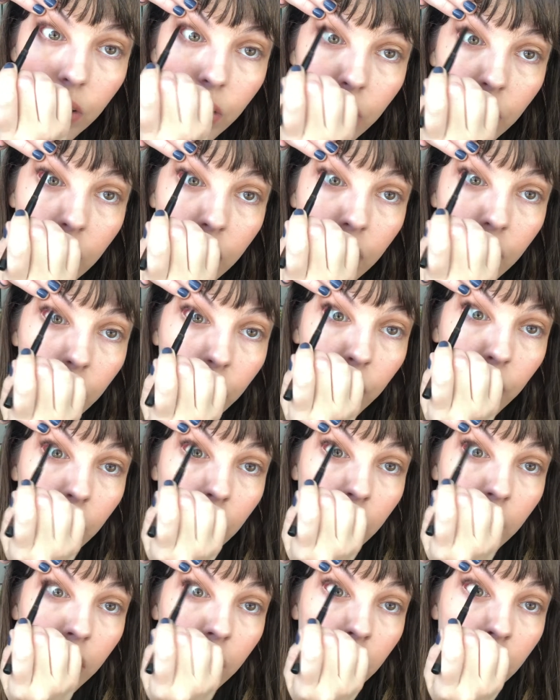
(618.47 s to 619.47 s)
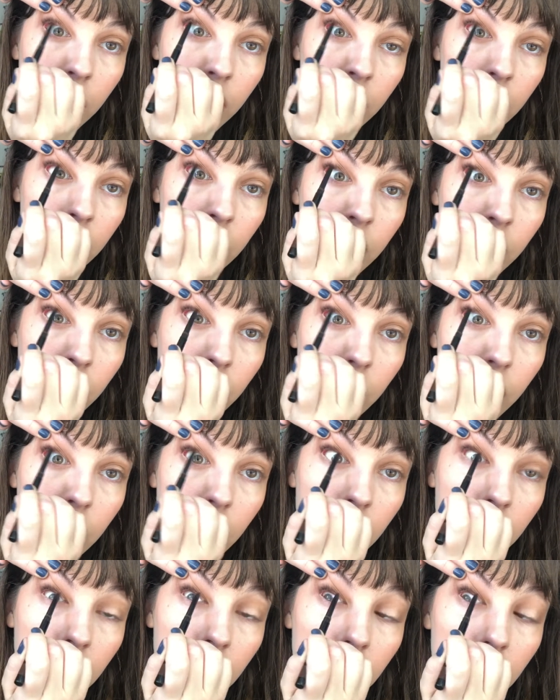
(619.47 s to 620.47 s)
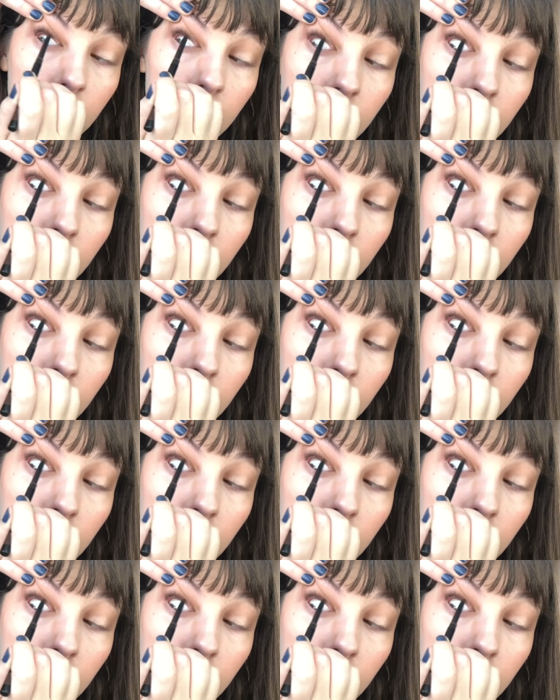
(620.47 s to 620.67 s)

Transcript: run it right under into